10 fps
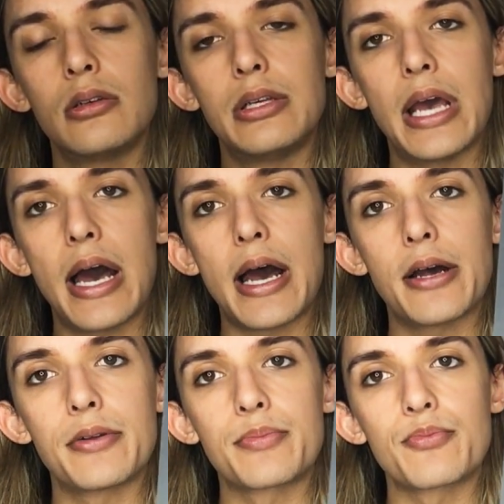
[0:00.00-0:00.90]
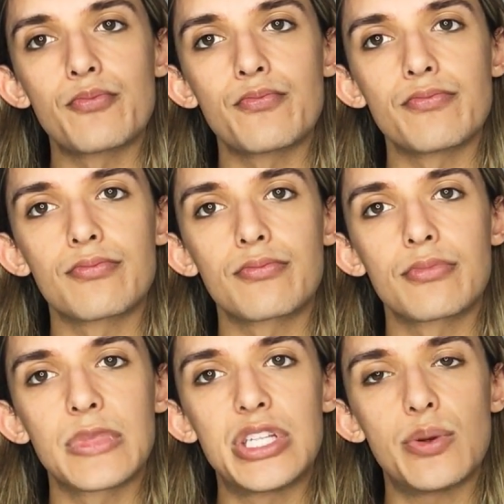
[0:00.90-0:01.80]
yeah,
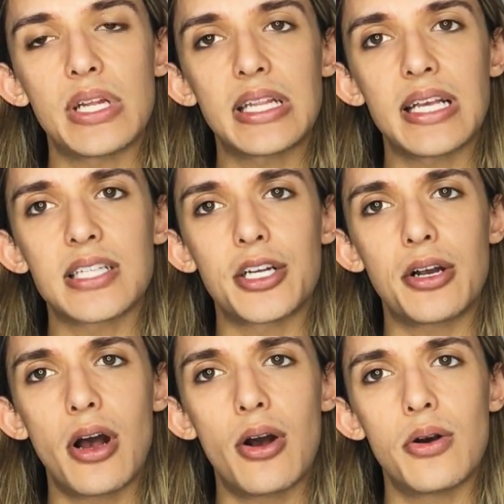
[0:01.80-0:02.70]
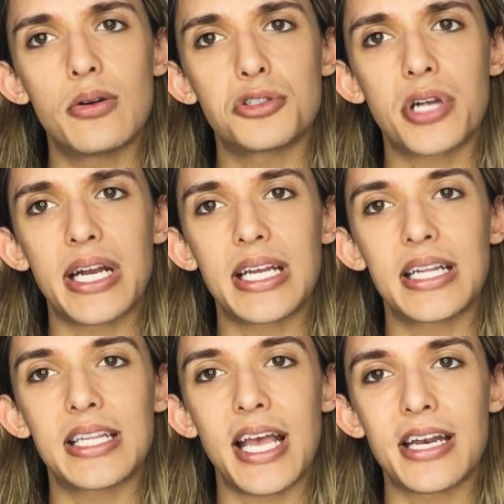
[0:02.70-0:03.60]
doing things on your own, trying to
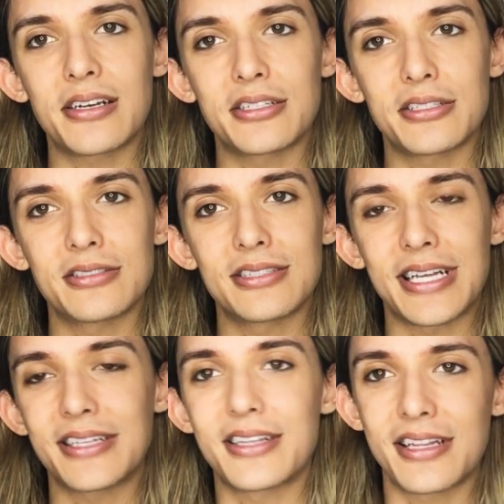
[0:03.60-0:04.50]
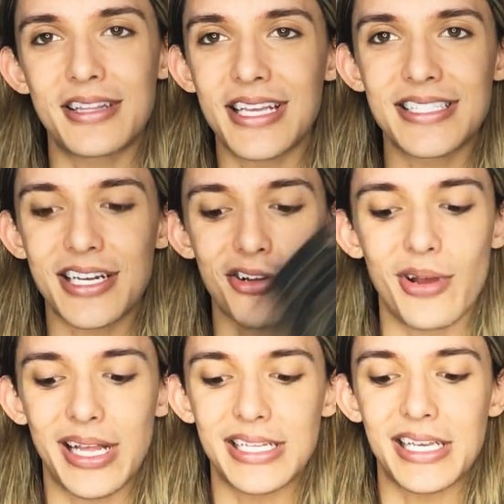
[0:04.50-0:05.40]
get the things done
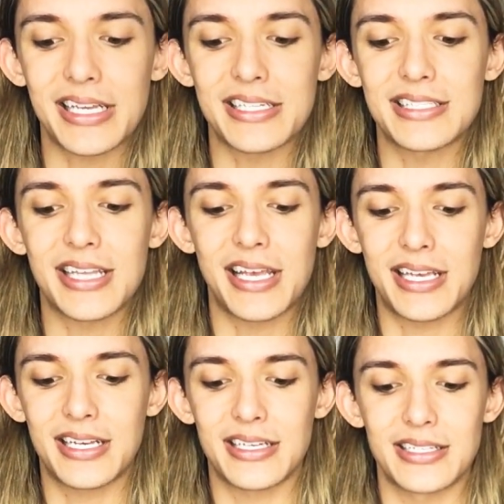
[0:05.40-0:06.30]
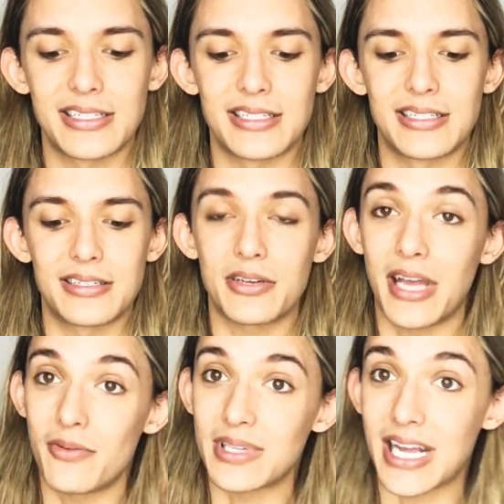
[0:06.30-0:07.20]
quickly, and it's like,
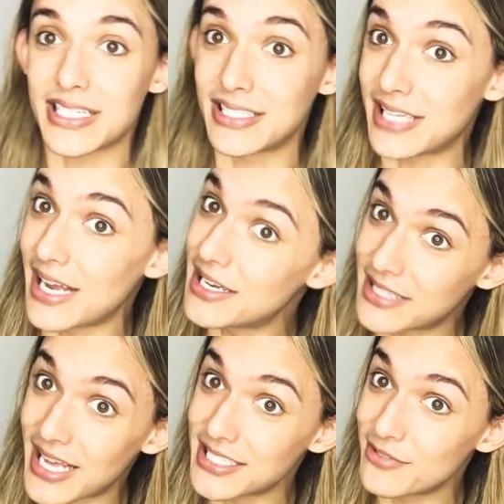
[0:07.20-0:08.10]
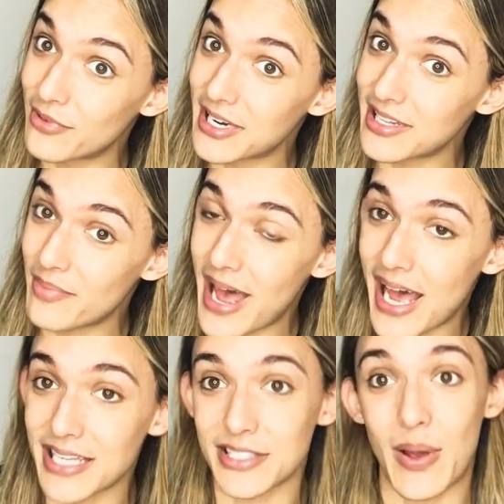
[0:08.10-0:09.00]
okay, well that didn't work in the
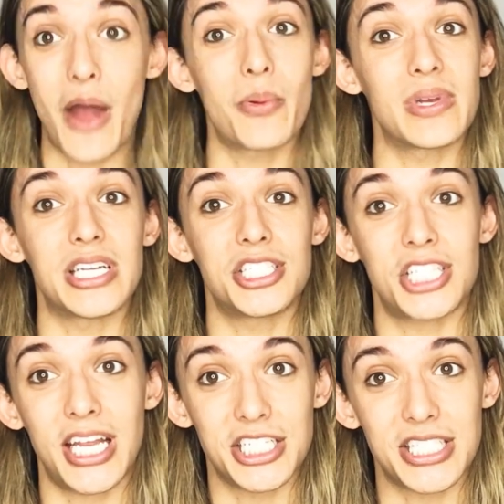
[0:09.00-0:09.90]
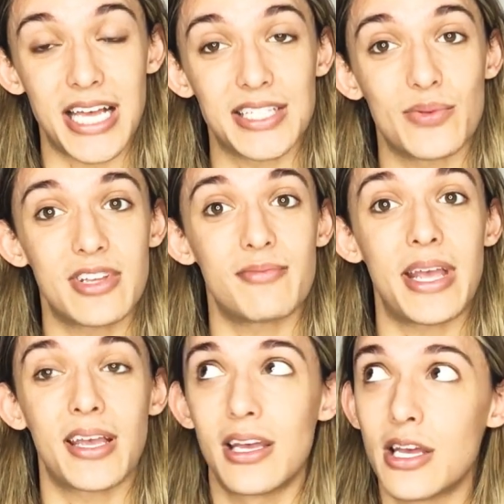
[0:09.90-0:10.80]
past, so how are we going to change that so we can
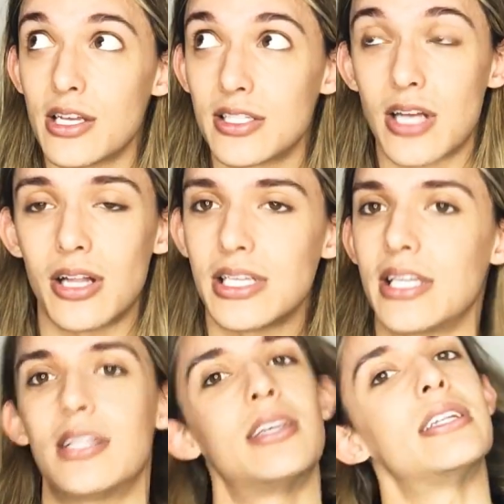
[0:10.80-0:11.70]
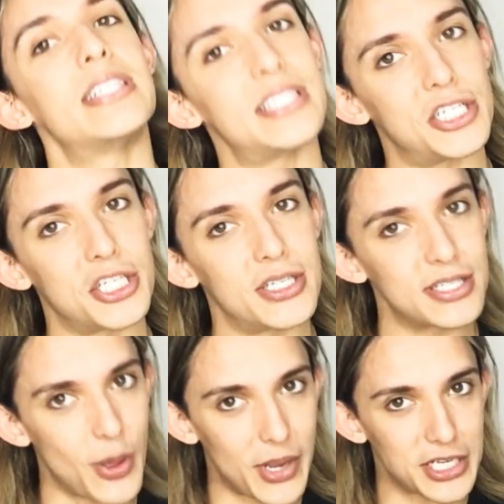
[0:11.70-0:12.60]
make solid
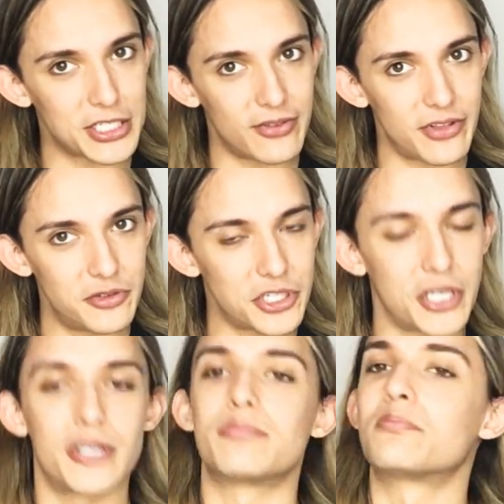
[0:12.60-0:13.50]
decisions going into the future?